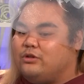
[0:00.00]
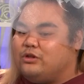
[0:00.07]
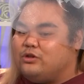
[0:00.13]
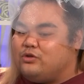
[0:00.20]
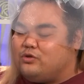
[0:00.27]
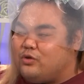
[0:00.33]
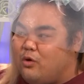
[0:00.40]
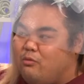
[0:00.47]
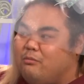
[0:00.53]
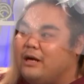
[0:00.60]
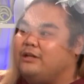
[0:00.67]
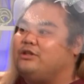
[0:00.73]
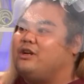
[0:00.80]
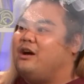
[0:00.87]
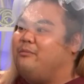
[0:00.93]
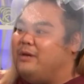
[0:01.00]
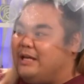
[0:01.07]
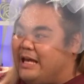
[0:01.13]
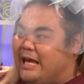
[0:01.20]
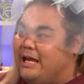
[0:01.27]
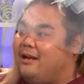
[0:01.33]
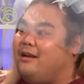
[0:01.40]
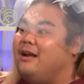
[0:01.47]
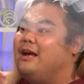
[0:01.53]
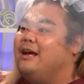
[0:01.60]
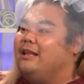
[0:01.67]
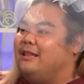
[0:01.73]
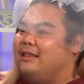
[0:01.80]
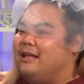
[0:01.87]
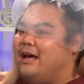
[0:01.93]
just so much coming in
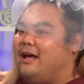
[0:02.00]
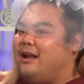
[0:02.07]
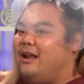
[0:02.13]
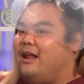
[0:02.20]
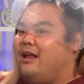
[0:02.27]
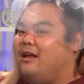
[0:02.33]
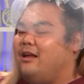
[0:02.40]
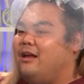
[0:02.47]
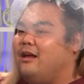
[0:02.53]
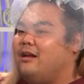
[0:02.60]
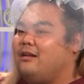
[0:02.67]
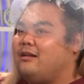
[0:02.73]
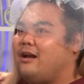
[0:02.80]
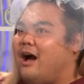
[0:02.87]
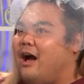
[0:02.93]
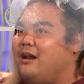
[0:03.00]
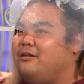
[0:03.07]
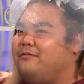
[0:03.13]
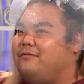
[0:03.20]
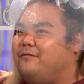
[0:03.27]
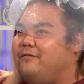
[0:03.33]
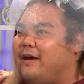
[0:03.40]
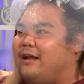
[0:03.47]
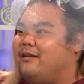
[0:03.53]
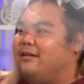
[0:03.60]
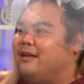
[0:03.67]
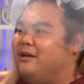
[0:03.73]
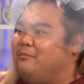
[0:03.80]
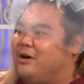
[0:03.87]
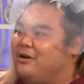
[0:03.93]
that it kind of fed
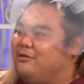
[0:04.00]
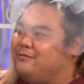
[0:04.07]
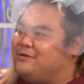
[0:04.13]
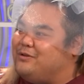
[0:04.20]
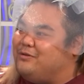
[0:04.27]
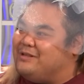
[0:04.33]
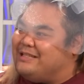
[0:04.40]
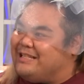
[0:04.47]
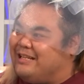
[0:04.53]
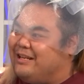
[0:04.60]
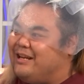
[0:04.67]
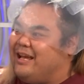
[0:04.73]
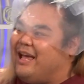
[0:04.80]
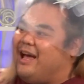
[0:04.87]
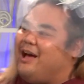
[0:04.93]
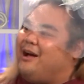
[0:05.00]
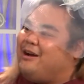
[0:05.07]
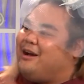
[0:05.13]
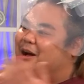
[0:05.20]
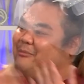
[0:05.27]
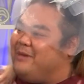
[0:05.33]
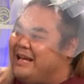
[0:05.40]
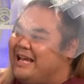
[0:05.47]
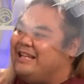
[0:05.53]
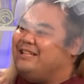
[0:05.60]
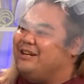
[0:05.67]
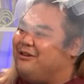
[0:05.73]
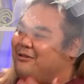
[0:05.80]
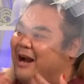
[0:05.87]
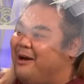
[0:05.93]
the amount of students coming in
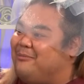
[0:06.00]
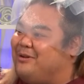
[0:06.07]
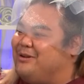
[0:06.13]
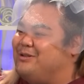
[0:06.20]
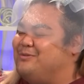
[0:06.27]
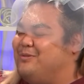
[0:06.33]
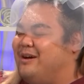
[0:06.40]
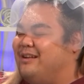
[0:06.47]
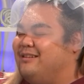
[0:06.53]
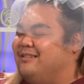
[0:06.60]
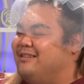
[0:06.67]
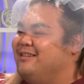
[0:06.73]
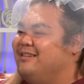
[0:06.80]
to grab it as well.